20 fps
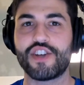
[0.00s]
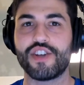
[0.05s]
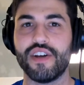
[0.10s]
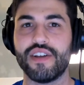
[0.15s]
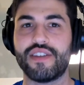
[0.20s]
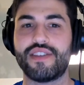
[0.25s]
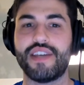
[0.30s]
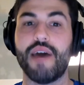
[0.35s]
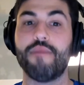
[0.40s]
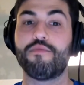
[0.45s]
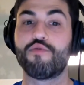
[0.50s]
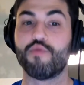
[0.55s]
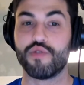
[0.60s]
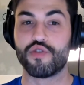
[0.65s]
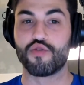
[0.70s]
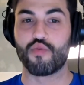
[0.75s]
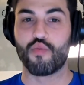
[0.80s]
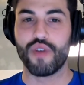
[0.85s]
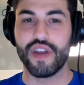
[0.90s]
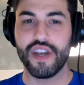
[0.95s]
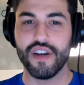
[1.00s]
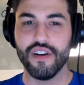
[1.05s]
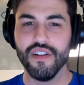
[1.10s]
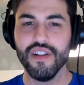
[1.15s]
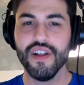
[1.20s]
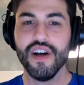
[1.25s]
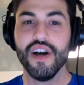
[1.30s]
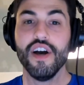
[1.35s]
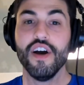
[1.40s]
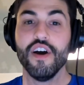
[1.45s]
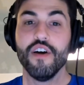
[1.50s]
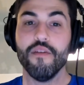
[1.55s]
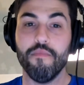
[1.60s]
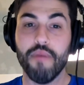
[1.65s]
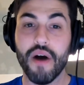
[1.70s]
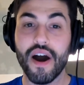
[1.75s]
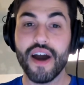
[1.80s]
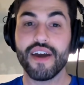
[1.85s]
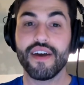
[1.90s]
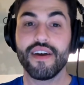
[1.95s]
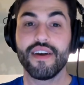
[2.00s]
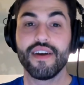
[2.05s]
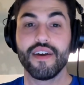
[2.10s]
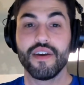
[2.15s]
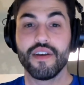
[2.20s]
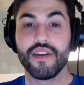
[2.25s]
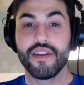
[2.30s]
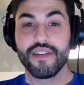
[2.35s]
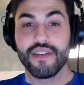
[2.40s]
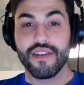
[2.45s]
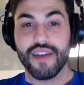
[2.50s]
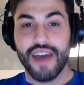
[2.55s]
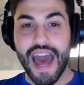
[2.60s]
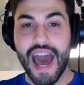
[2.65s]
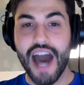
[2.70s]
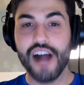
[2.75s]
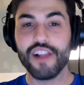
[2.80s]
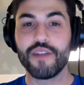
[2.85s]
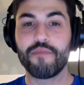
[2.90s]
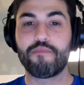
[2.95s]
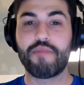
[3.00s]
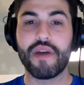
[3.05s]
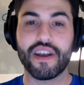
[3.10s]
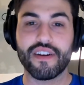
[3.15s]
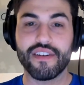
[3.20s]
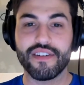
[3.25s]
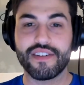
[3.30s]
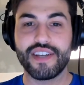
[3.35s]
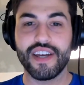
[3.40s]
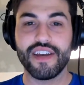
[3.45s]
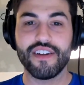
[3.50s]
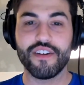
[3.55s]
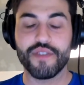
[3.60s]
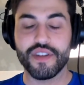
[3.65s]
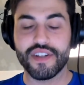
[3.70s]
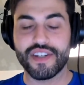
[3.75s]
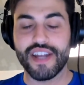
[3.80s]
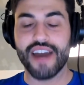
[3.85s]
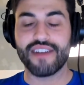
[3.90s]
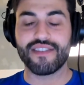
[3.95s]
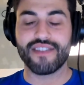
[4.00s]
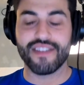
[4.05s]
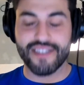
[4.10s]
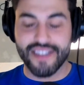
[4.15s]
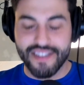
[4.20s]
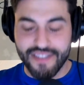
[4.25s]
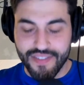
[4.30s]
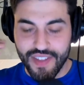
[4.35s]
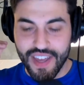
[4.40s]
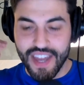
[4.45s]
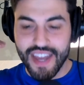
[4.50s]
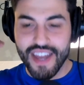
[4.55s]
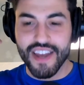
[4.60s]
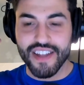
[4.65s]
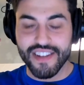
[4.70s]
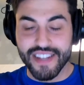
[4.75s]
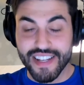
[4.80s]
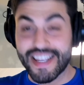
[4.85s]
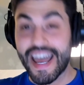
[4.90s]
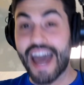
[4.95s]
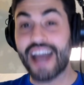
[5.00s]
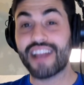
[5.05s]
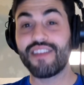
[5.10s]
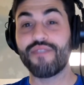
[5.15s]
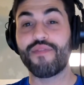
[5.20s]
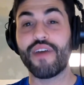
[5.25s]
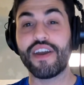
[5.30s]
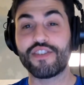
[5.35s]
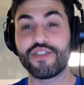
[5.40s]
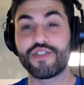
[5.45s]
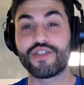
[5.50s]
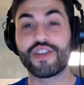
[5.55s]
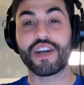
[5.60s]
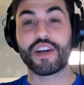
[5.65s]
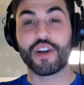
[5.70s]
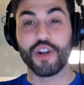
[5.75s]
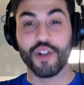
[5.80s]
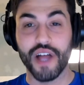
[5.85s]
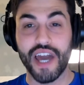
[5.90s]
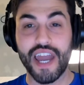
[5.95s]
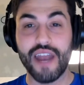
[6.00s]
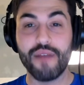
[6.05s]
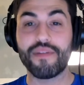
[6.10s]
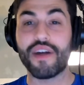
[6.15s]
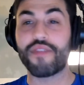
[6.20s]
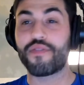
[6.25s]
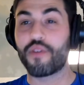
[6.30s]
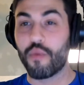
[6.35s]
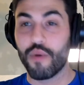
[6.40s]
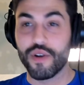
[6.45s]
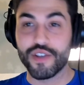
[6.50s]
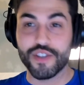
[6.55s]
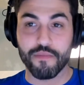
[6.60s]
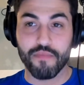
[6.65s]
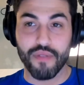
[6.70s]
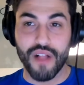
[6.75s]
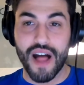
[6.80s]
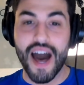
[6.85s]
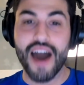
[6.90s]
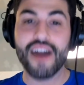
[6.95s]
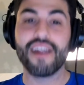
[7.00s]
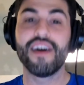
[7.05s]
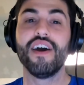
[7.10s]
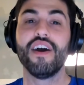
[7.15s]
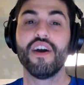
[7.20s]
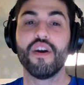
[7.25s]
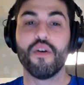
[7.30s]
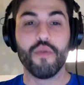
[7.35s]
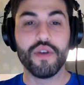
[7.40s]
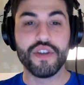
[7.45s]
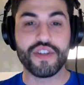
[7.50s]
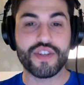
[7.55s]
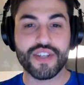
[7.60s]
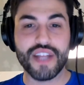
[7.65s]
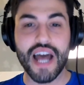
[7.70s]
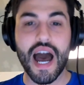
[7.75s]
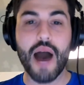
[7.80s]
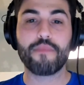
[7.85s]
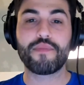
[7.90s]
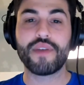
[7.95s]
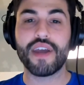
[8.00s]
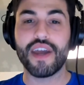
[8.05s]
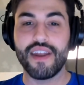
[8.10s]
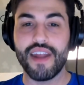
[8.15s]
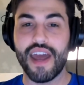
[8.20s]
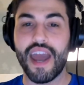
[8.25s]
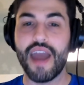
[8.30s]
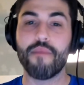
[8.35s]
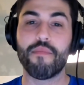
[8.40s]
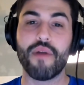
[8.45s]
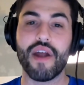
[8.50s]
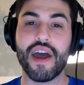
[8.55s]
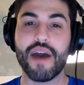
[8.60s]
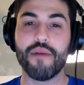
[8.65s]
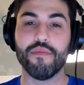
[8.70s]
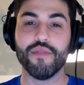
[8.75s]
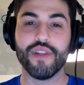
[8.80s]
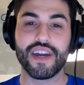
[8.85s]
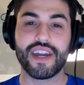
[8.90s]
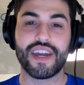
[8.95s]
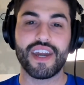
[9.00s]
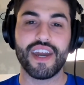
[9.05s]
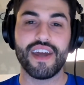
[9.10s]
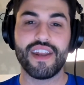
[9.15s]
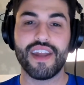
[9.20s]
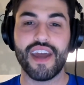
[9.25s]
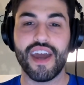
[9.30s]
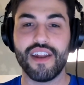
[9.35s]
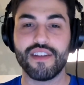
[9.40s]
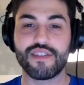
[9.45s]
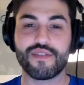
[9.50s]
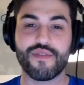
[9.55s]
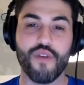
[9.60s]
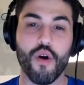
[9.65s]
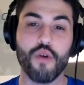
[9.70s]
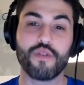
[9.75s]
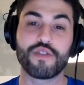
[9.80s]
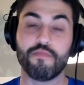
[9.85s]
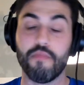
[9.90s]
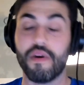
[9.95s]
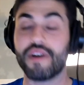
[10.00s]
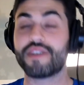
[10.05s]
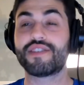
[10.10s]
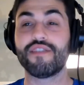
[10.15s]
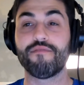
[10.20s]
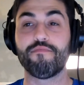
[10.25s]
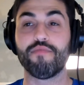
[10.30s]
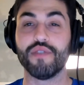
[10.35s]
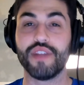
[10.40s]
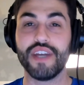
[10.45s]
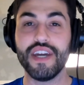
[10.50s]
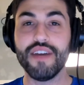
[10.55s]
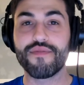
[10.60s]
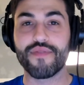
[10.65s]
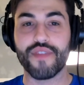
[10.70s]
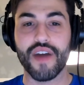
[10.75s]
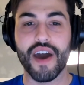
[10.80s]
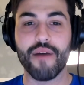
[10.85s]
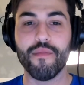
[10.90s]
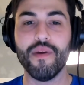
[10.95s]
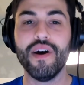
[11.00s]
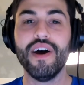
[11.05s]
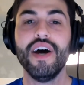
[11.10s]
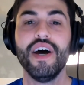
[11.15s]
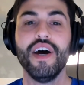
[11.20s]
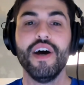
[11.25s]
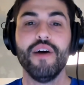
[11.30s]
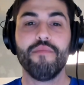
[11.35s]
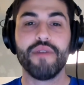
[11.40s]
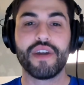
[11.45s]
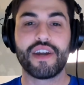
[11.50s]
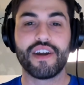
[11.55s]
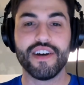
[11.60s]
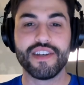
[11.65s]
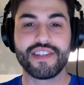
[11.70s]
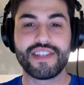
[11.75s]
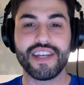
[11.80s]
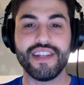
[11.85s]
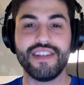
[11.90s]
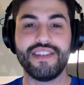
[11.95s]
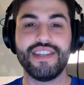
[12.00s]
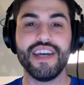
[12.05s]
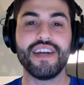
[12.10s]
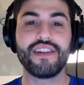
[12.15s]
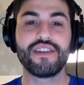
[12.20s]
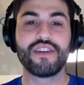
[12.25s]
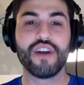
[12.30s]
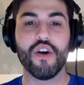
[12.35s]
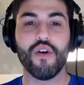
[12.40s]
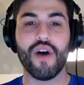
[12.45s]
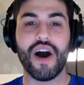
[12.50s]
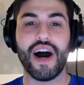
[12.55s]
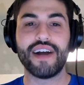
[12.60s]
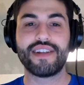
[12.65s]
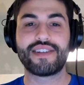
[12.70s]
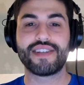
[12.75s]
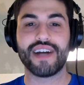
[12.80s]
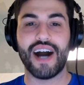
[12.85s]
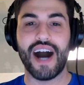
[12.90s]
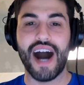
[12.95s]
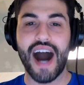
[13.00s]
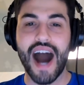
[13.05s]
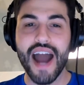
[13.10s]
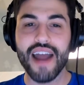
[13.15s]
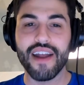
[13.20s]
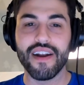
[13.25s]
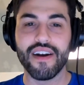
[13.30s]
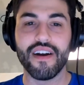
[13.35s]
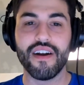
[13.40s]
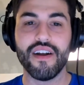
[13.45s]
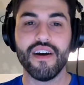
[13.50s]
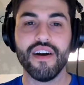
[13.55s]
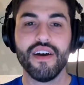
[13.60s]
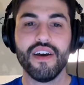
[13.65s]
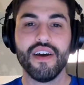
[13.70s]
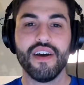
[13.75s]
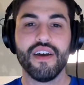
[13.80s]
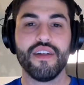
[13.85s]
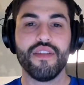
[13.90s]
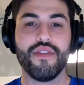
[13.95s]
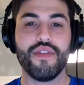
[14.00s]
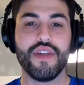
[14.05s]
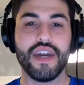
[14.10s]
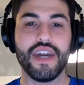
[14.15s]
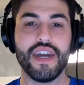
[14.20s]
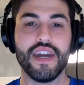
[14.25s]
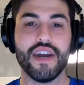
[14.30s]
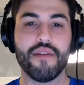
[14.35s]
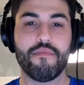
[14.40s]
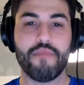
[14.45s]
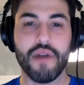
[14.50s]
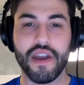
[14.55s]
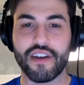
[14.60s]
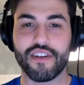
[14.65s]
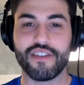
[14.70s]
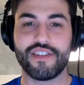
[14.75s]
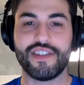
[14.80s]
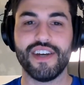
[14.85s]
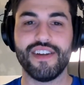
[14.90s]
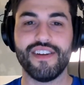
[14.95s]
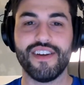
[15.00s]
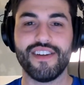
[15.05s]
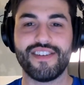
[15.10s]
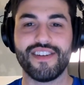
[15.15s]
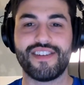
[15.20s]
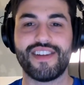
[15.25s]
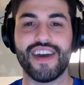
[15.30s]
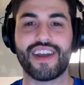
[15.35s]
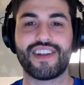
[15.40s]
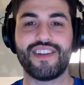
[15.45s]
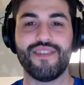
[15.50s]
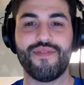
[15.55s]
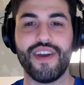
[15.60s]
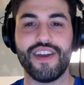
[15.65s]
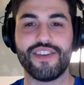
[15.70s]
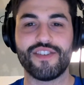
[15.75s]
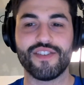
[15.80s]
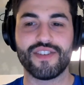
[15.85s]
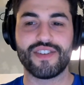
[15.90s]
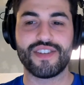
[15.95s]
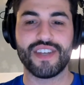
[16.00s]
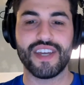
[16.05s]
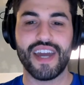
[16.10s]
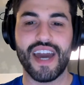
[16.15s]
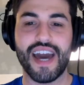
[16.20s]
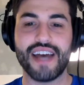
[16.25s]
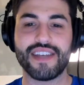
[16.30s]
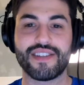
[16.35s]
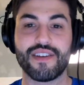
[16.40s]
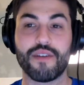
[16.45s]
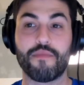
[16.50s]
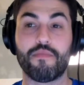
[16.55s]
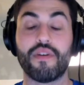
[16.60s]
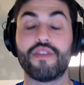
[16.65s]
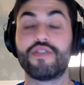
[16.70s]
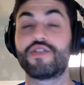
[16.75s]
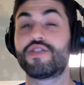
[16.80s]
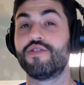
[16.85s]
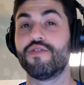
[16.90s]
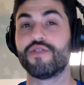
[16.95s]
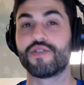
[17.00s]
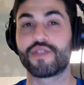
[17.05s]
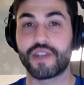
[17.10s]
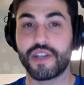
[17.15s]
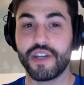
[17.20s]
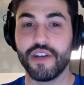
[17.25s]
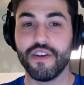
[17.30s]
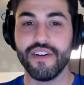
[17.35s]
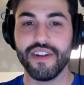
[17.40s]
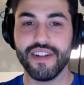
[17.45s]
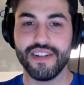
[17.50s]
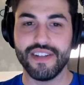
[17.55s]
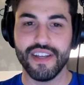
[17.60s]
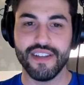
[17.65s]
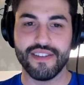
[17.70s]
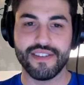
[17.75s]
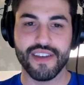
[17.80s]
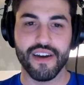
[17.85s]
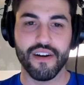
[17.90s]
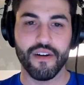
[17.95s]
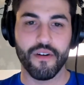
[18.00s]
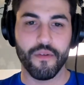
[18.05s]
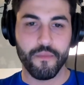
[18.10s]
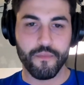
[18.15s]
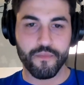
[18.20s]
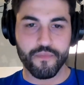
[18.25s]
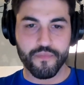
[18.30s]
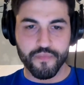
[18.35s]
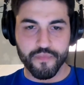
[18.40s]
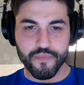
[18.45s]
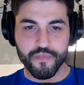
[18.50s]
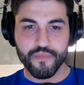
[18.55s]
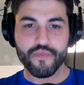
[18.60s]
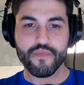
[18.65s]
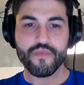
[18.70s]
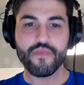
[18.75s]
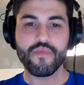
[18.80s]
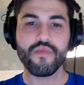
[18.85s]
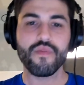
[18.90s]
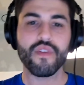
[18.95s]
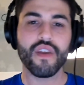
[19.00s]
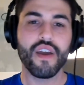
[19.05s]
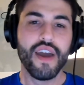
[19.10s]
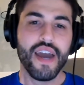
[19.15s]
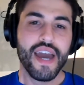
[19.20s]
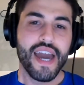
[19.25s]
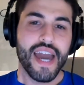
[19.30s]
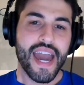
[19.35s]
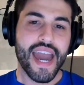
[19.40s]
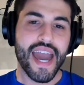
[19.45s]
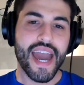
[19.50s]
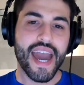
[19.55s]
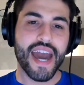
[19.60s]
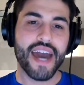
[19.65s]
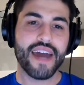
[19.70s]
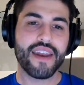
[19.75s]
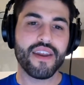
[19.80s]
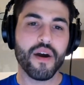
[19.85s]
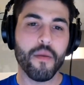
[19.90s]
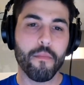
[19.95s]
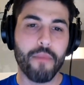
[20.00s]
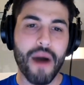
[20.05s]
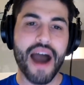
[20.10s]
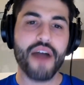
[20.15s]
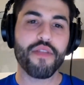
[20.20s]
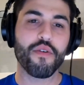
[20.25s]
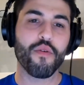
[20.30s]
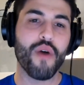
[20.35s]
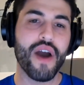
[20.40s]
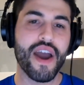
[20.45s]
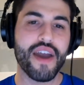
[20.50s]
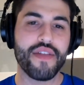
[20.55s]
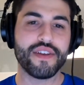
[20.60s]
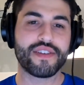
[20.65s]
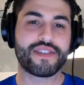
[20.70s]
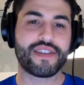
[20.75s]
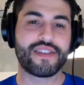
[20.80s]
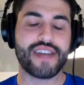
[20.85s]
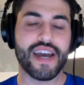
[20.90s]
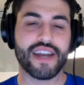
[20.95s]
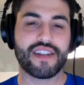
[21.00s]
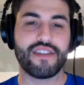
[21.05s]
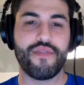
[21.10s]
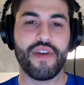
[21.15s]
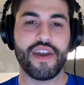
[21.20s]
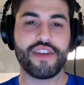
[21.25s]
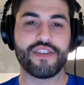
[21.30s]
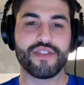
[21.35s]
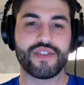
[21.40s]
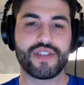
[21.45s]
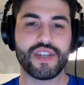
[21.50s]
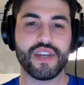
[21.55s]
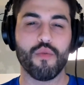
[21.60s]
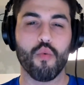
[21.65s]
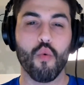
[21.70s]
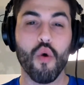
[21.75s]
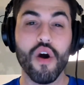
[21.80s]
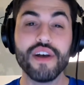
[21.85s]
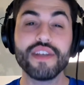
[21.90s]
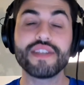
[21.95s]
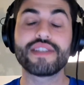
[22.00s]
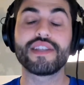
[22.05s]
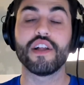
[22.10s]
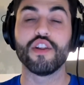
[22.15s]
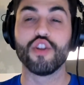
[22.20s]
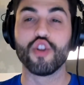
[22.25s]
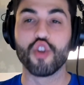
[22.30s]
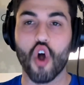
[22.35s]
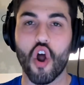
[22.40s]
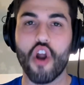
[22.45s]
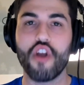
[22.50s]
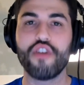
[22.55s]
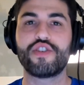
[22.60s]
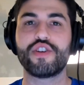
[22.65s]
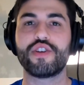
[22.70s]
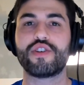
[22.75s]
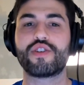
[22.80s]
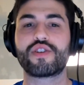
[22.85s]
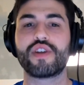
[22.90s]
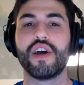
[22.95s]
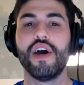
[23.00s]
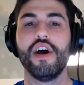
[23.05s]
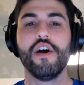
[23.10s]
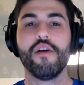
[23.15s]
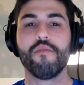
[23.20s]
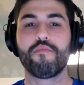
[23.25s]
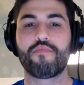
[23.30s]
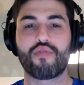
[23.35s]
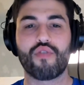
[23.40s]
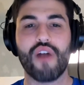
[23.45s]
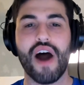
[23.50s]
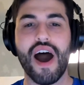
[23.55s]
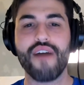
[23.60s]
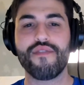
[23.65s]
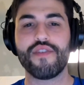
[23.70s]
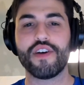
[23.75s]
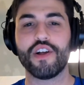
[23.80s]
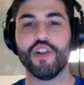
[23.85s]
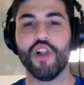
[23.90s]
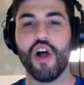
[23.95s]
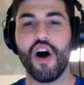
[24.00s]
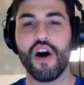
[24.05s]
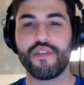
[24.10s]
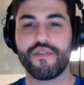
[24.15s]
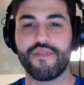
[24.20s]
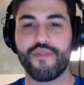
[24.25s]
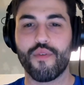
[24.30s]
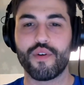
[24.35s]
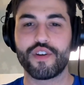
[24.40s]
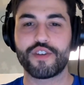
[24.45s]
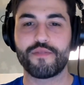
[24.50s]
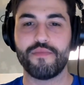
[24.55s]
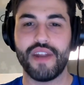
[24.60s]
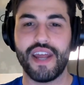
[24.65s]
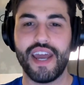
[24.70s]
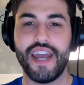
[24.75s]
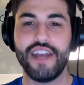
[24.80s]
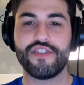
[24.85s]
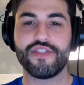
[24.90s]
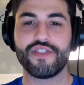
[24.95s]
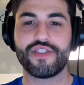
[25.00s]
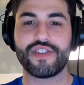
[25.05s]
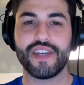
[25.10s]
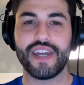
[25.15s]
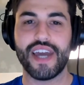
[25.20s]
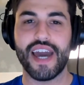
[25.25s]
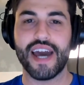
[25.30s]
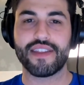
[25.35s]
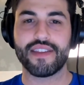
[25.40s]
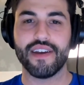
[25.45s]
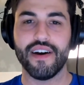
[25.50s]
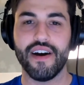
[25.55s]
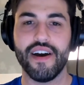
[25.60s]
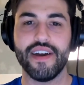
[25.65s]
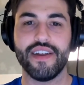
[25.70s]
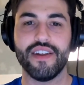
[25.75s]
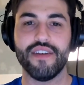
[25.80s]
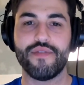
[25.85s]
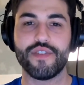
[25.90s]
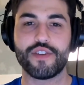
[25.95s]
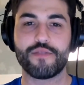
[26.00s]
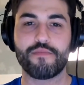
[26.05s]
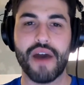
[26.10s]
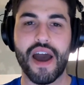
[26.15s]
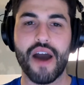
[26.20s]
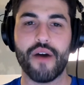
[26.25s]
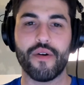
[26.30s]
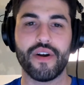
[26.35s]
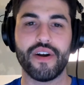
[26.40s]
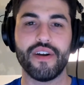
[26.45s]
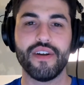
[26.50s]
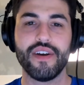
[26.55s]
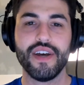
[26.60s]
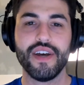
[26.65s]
attempt was real, but Allan Pinkerton or the, the detective agency claimed that there was a plot. We stopped it, and Abraham Lincoln and his folks must have believed them because they did go on to hire the Pinkerton Detective Agency as their personal security detail. And by the way, this detective agency was the largest private law enforcement agency at the height of its power.